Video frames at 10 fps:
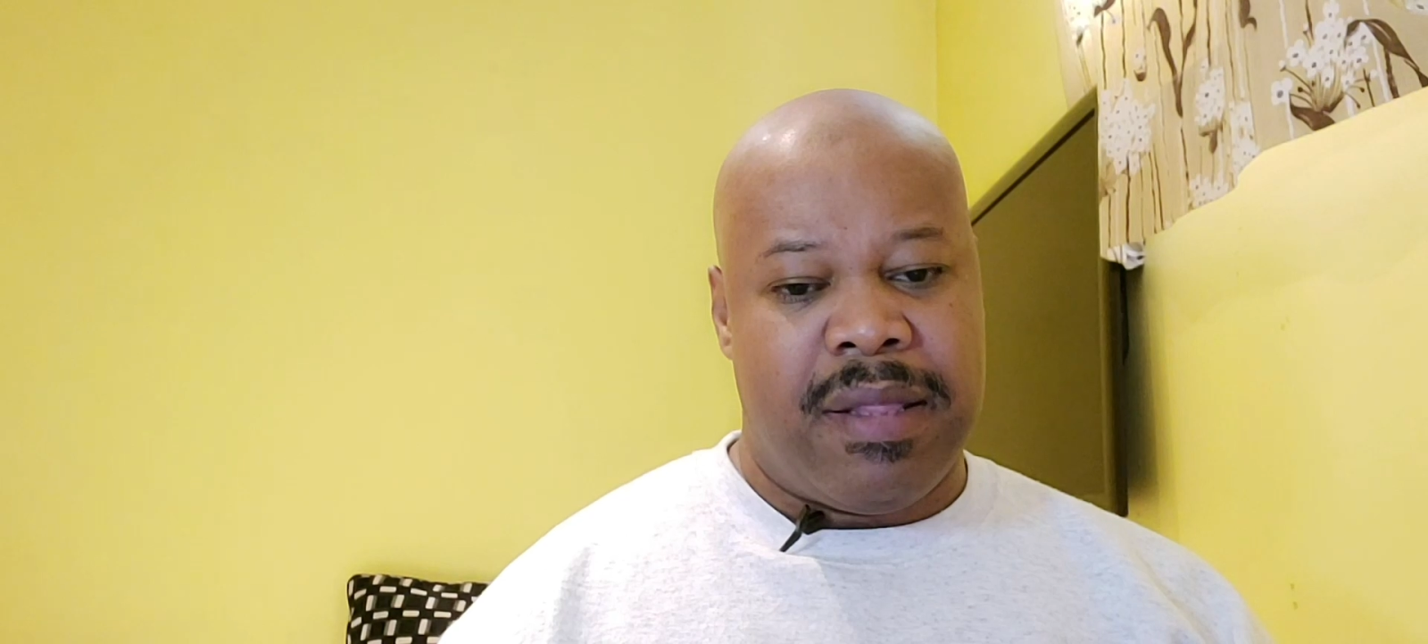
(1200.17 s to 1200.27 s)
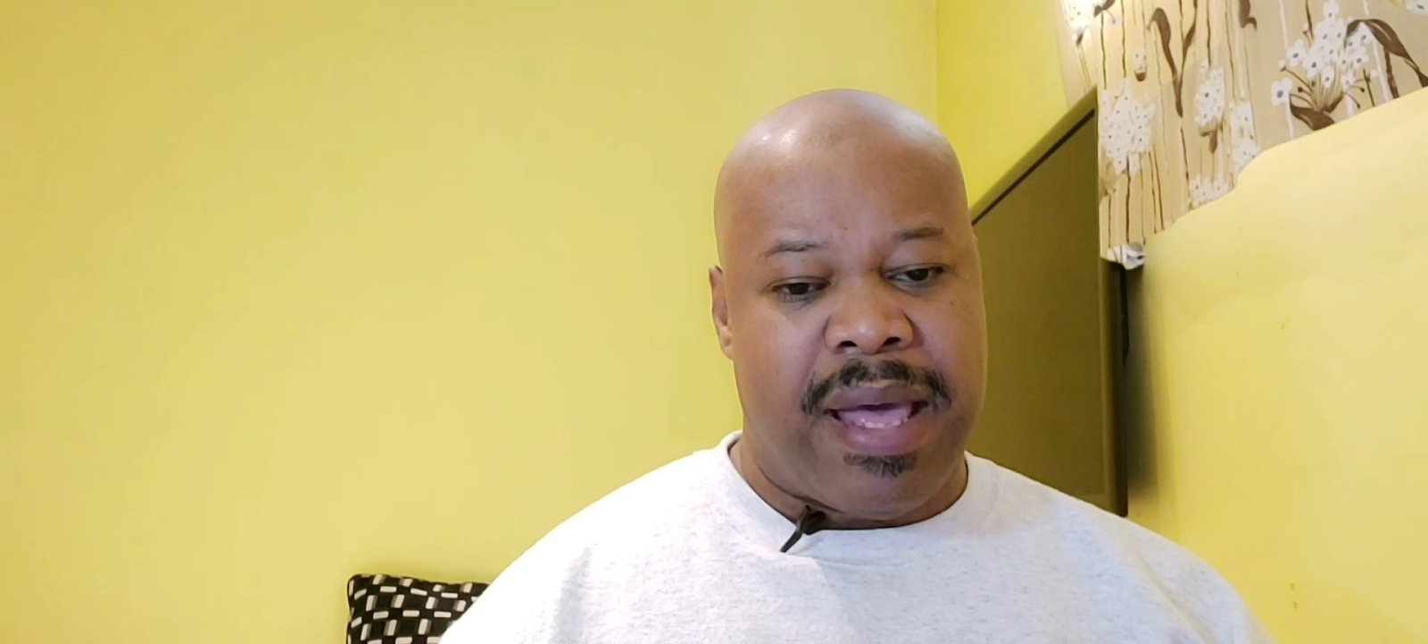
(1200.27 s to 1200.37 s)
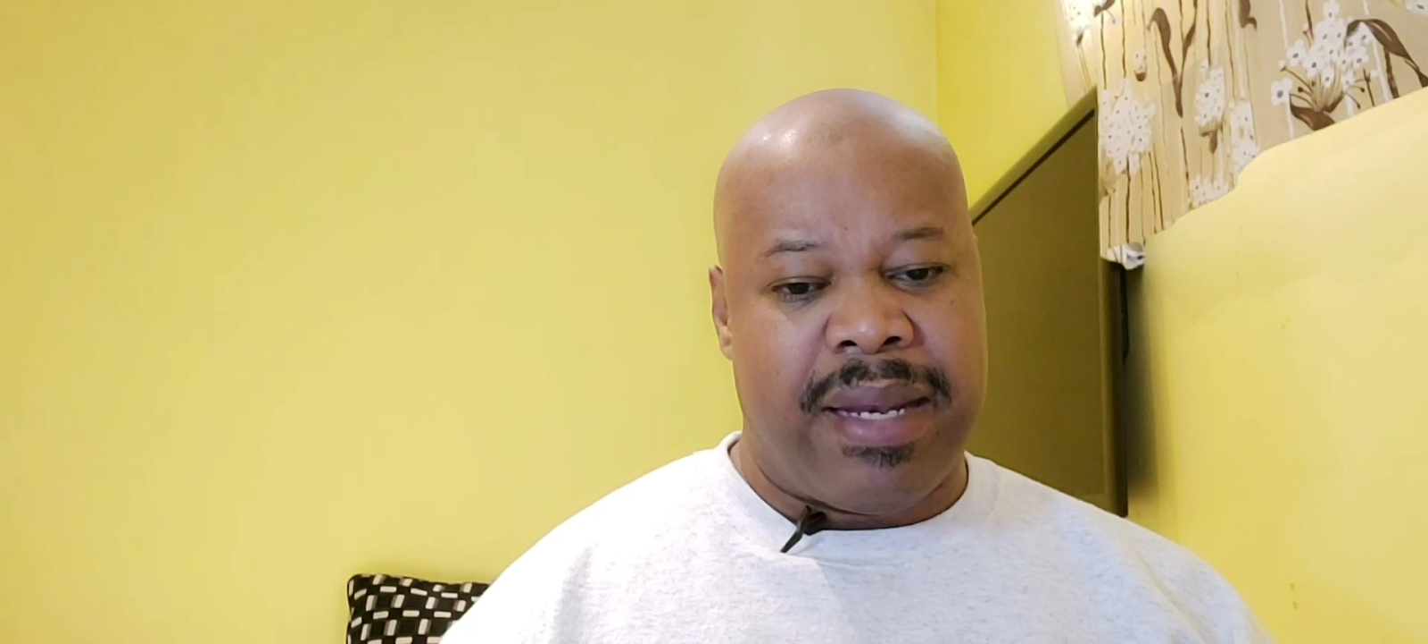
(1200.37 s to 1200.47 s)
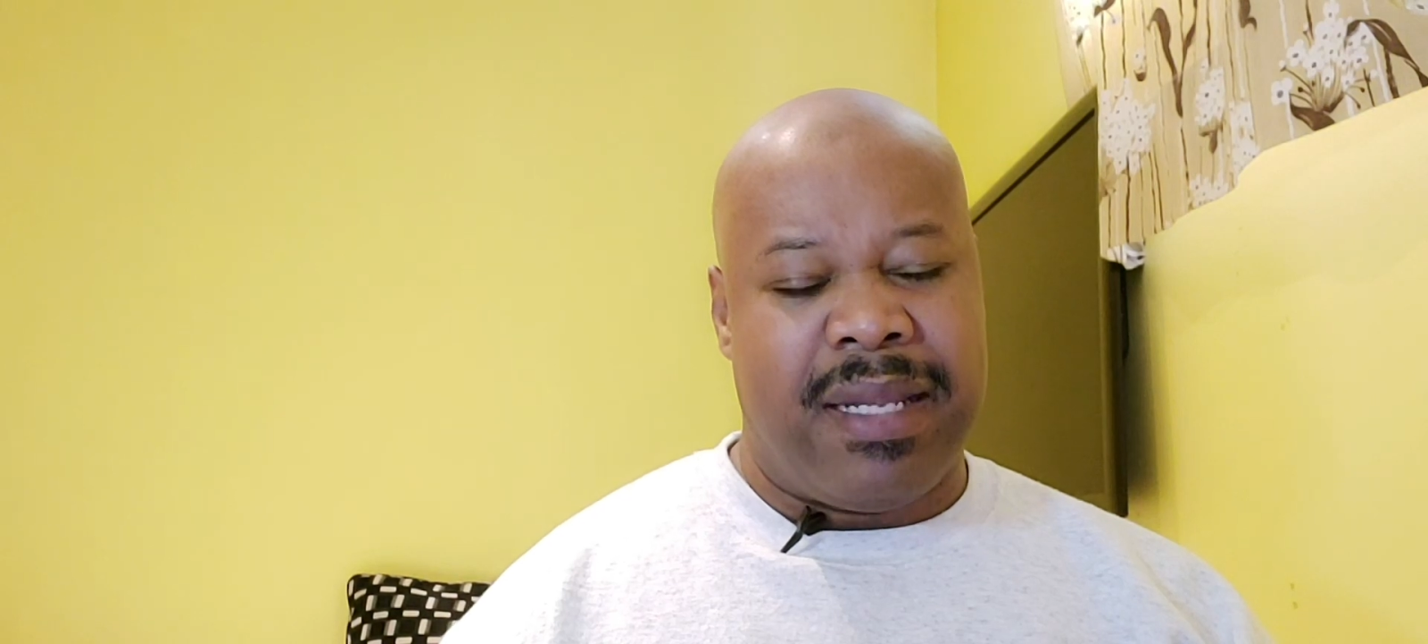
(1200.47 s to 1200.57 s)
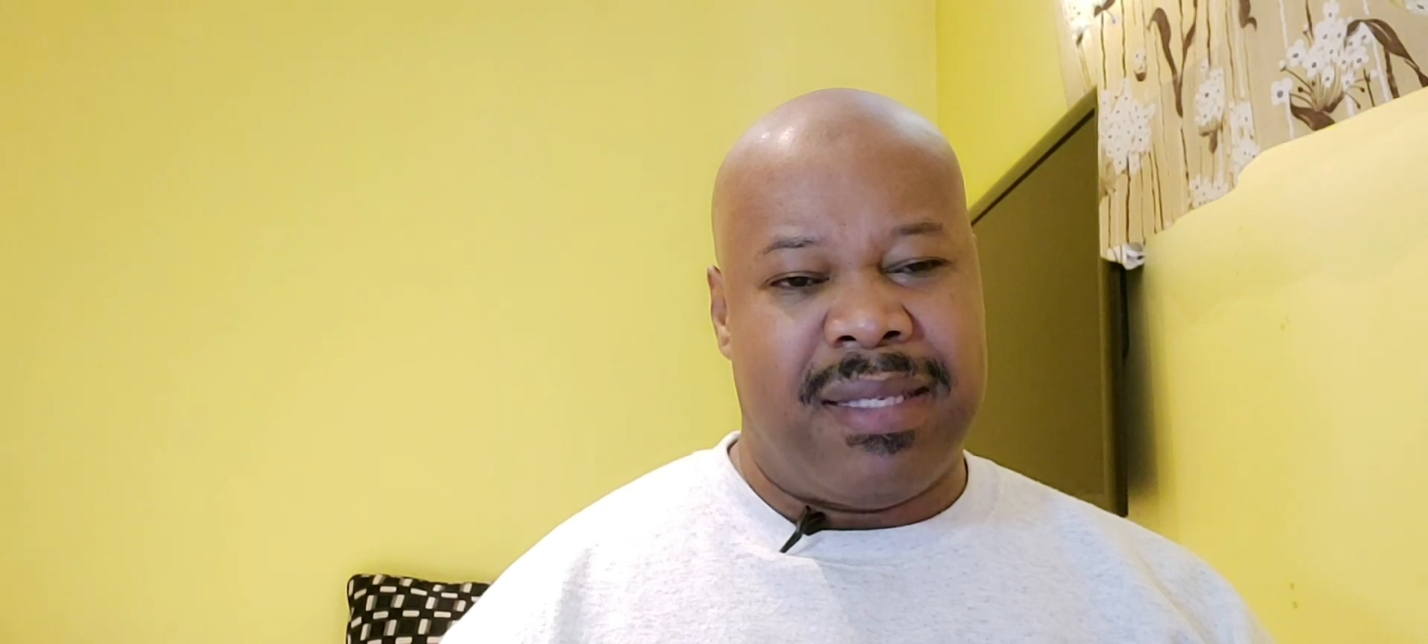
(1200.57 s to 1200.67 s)

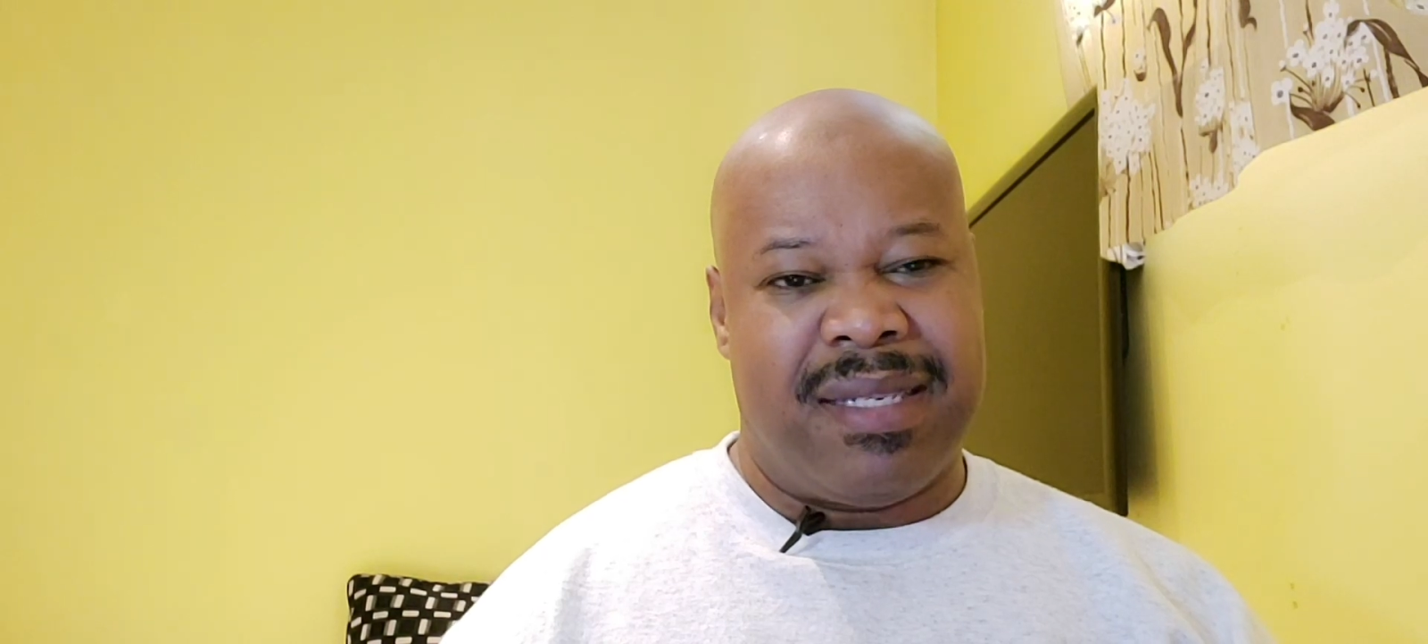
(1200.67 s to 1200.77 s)
that is the